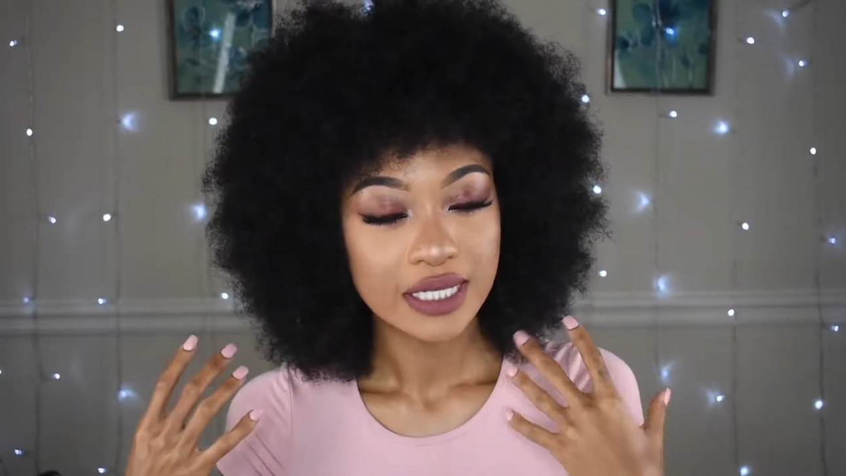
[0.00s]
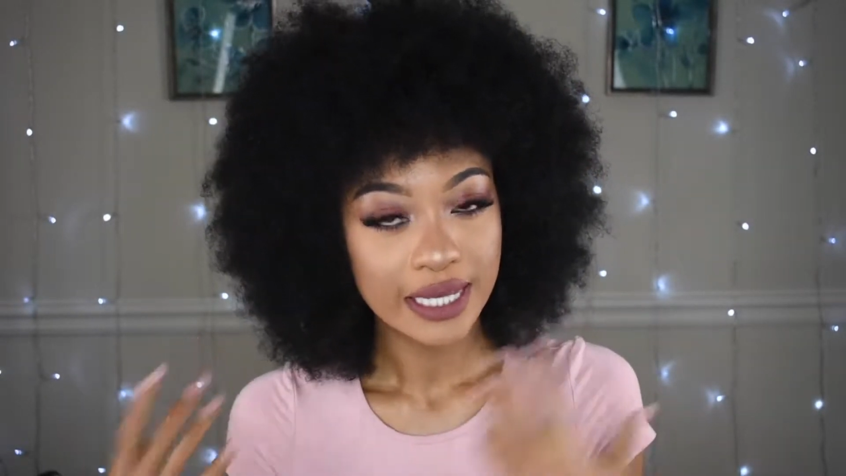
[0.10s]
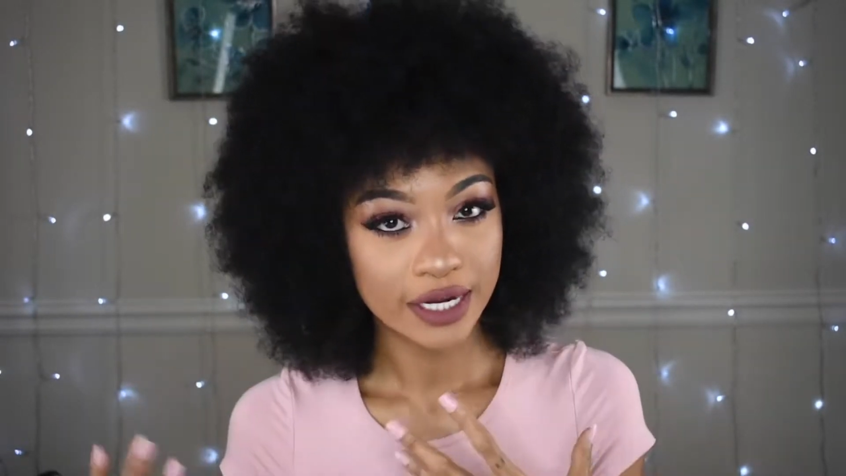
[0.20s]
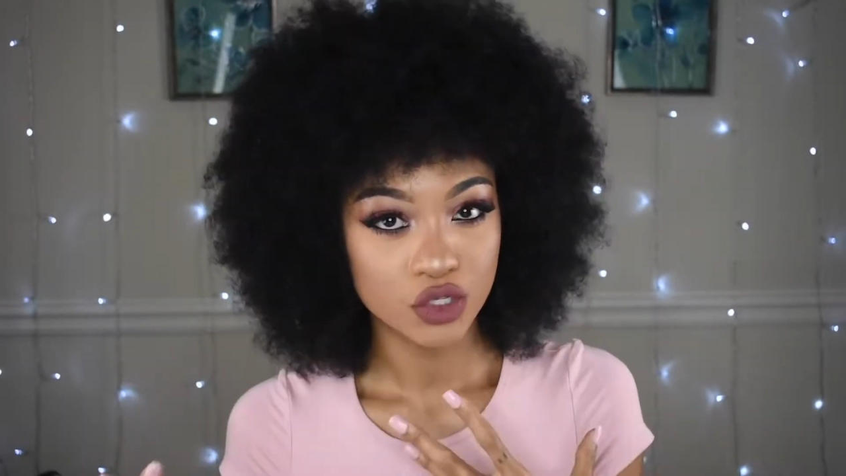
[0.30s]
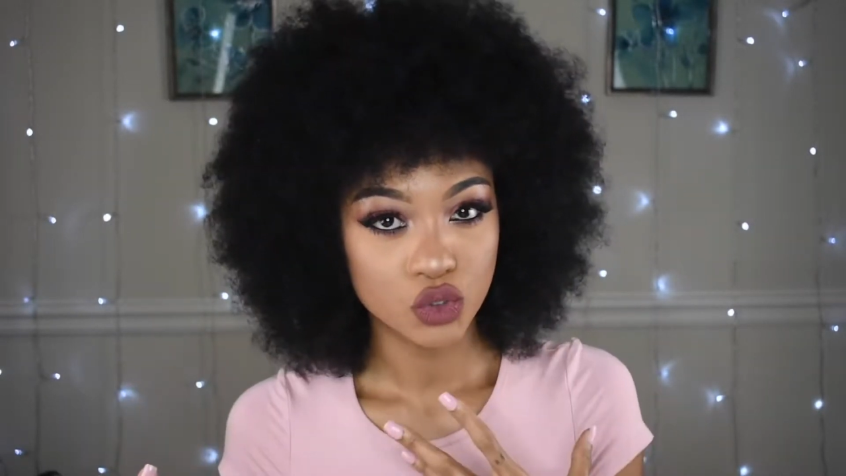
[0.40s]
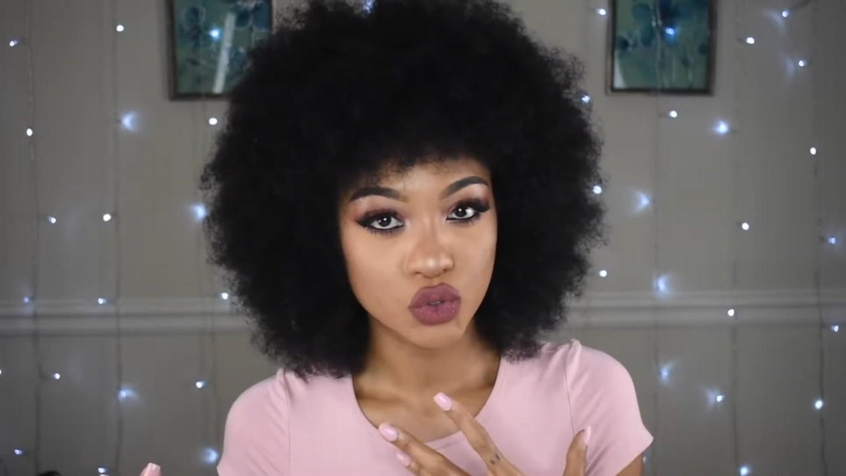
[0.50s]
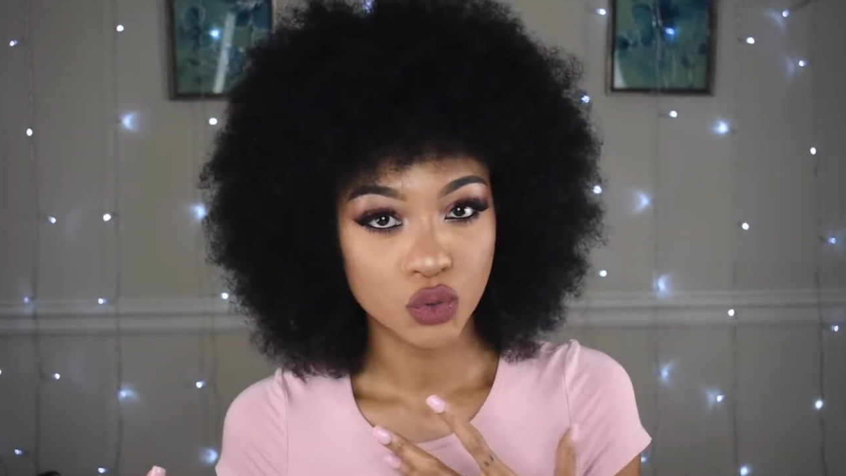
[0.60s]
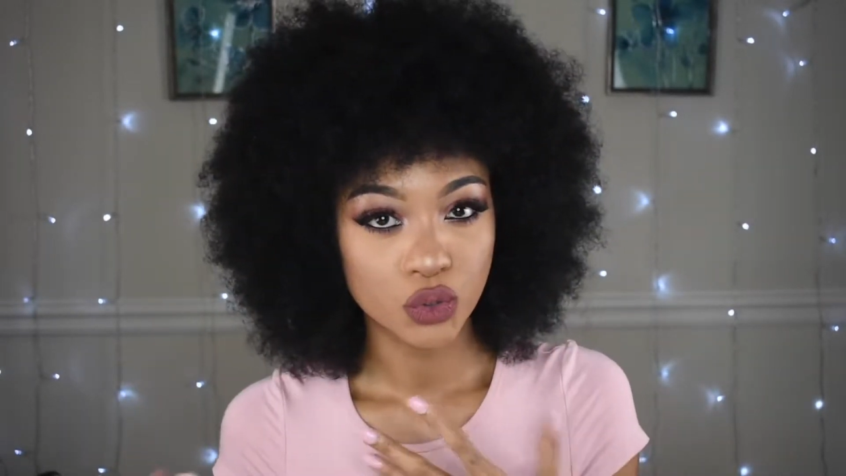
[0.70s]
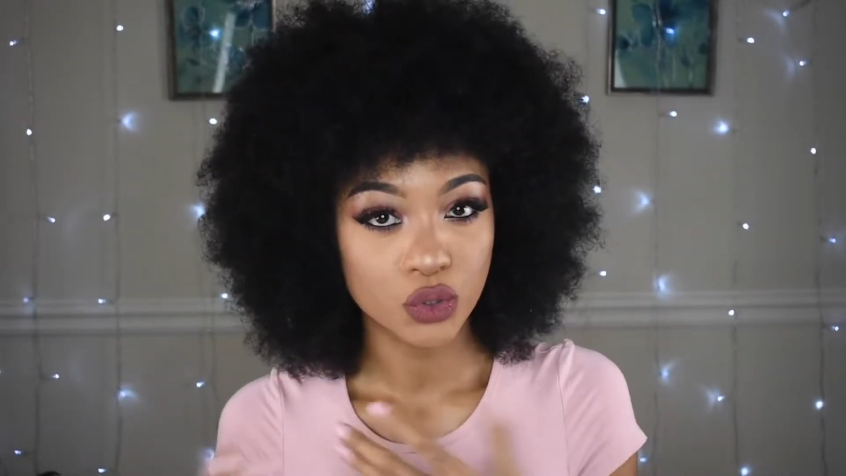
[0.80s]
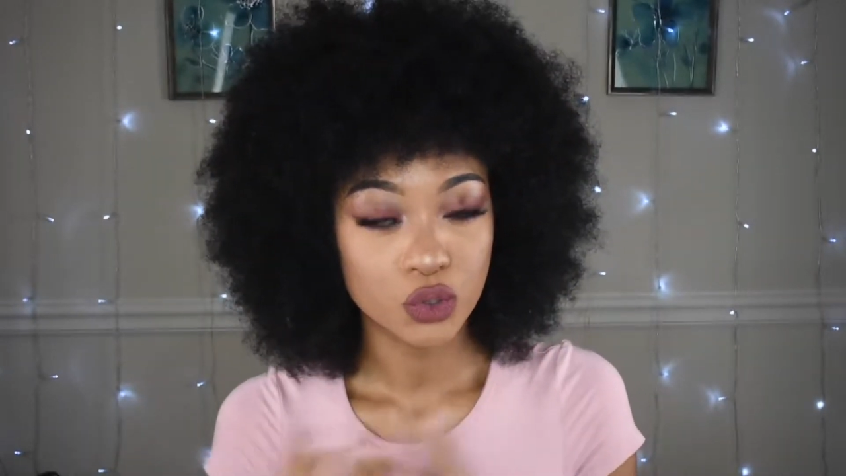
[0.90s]
the hair
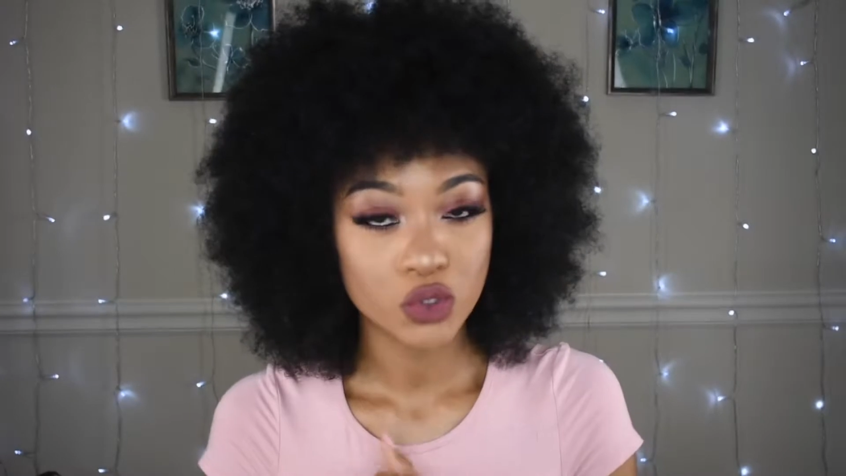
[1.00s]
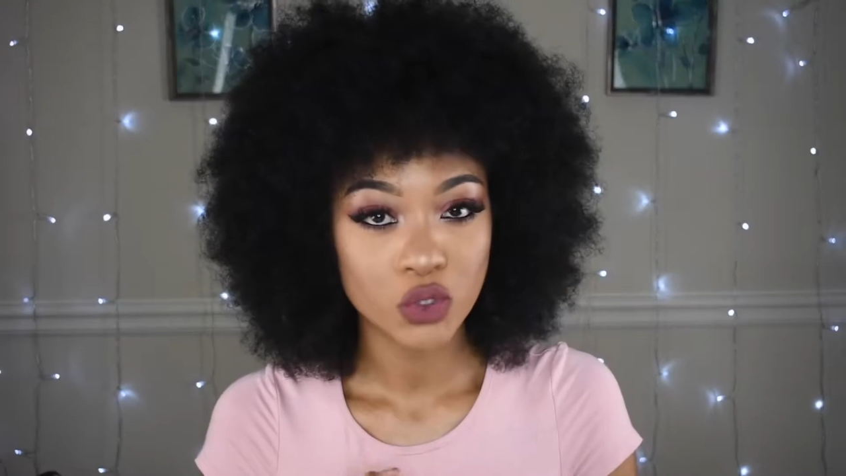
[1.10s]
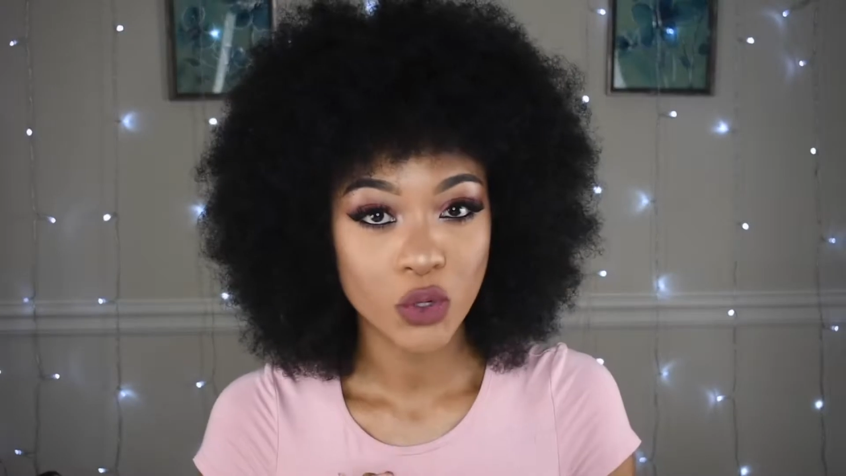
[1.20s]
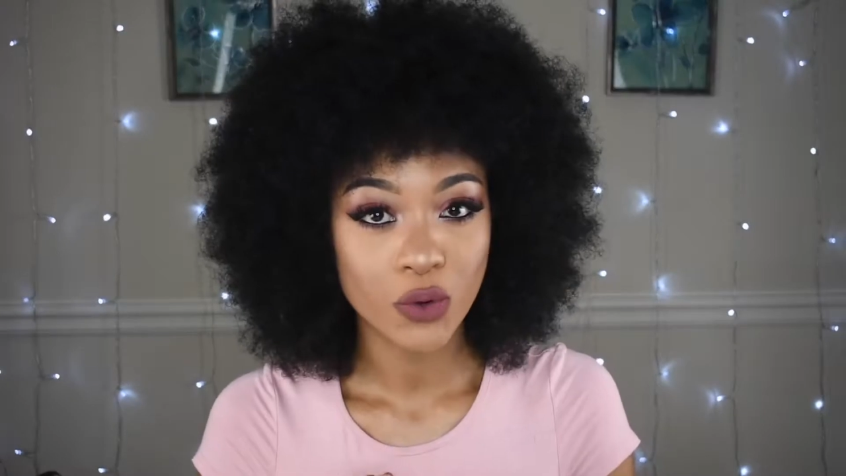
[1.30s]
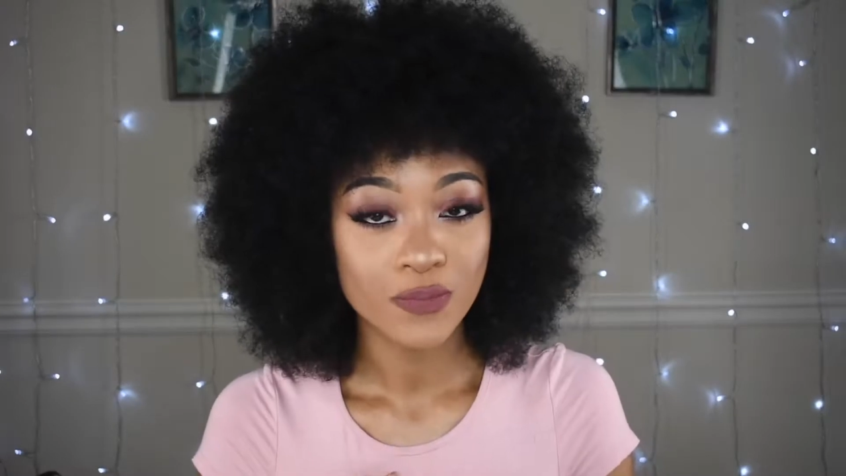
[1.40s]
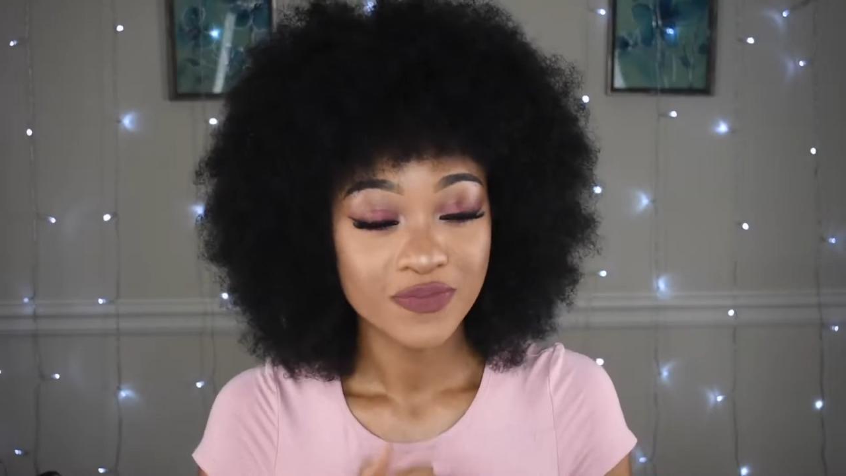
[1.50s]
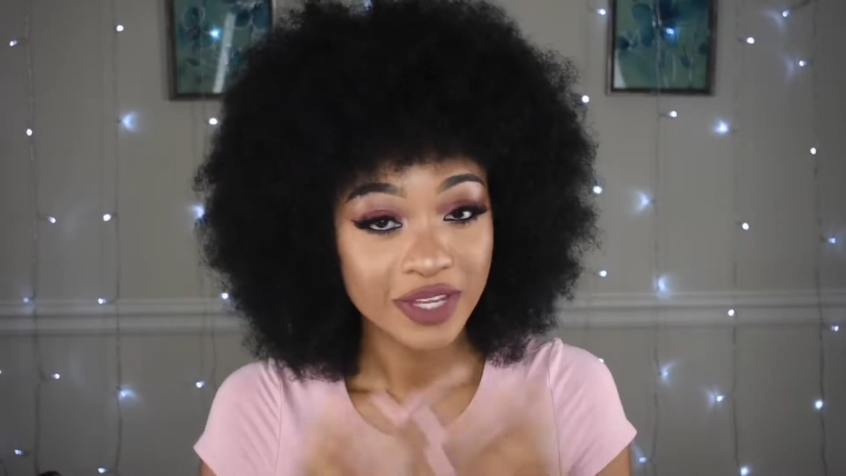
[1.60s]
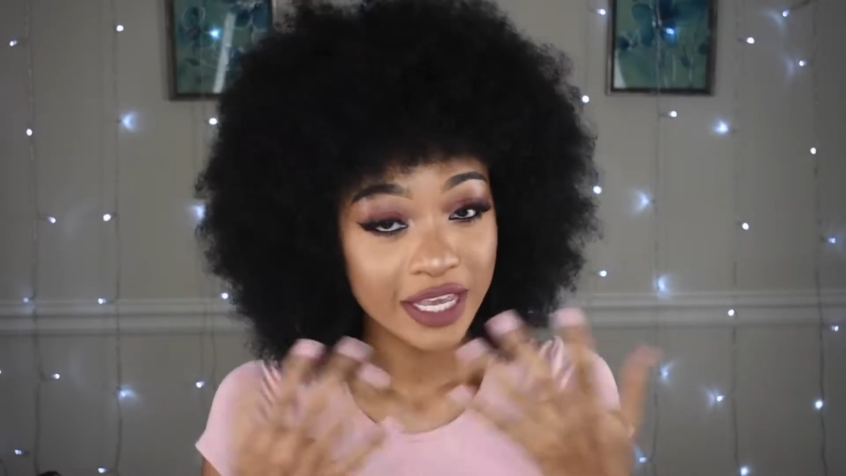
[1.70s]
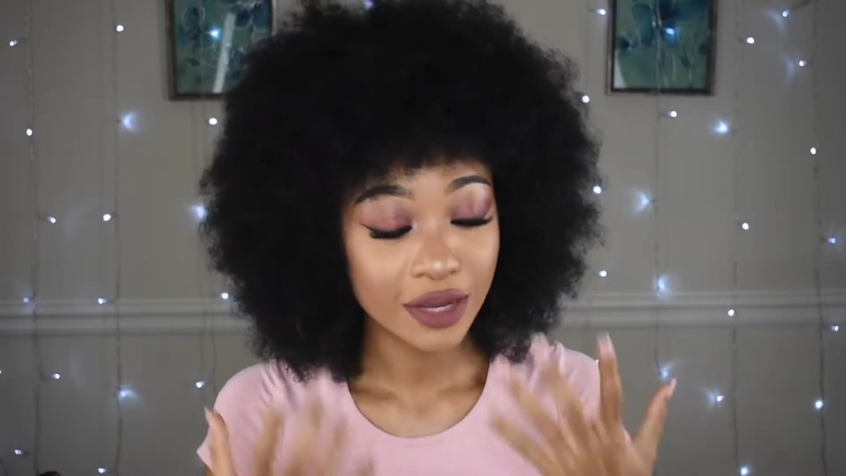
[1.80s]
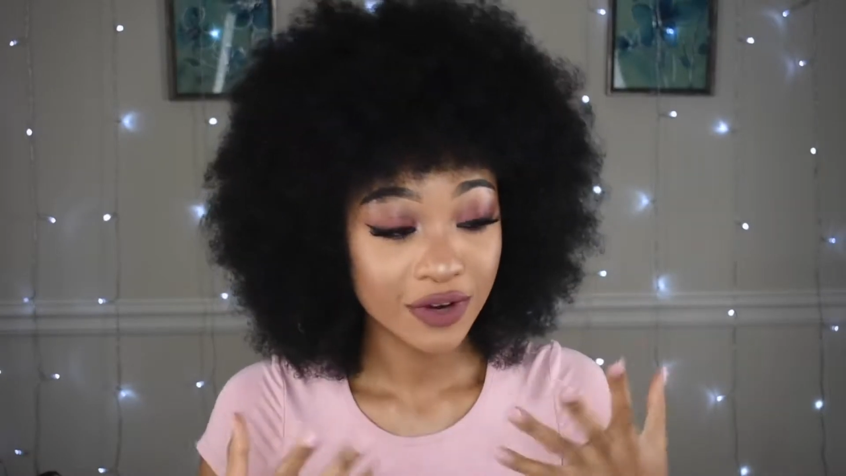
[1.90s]
tutorial. So
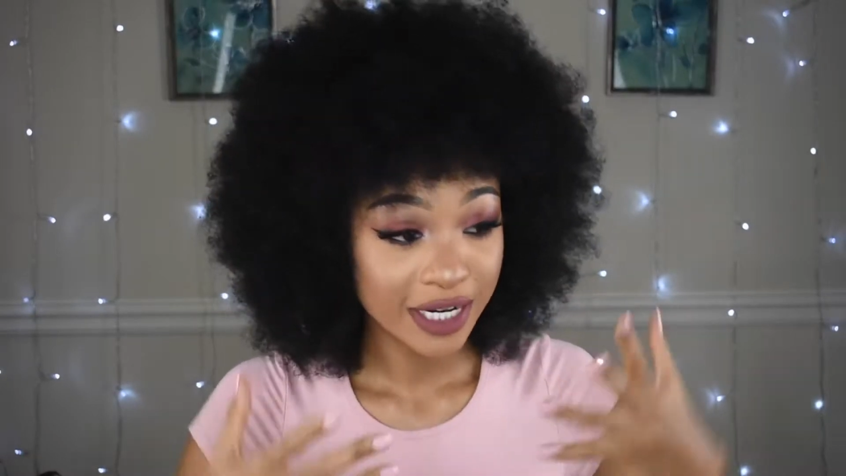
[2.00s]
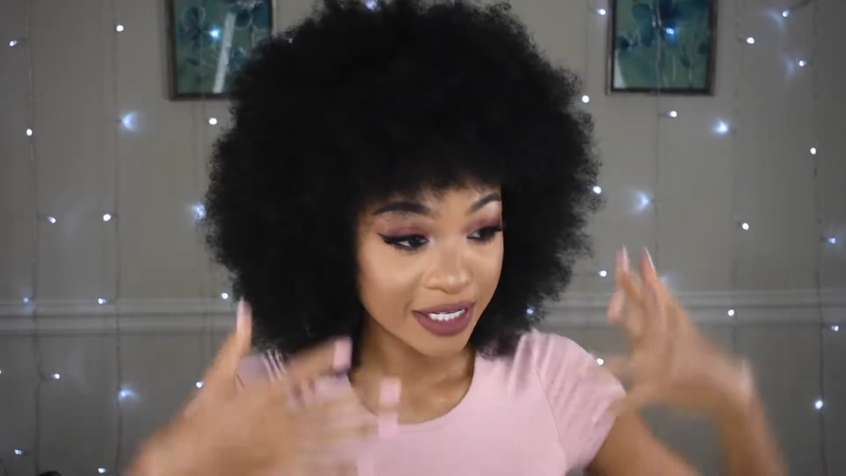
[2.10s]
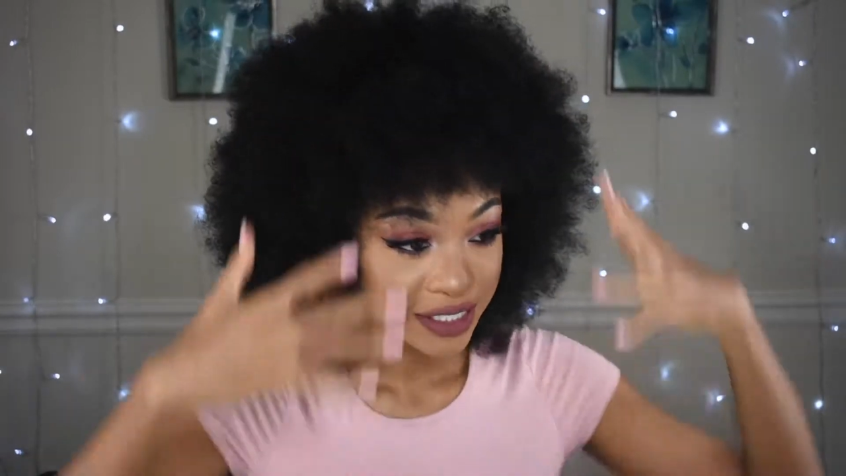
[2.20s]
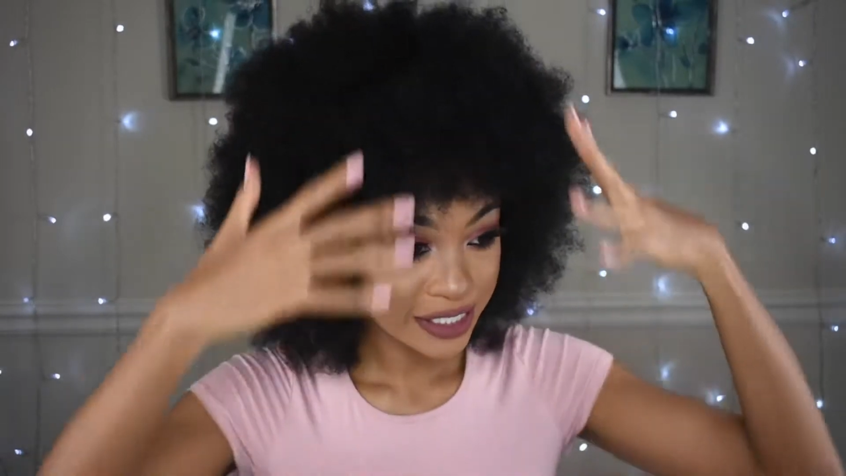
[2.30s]
here it is.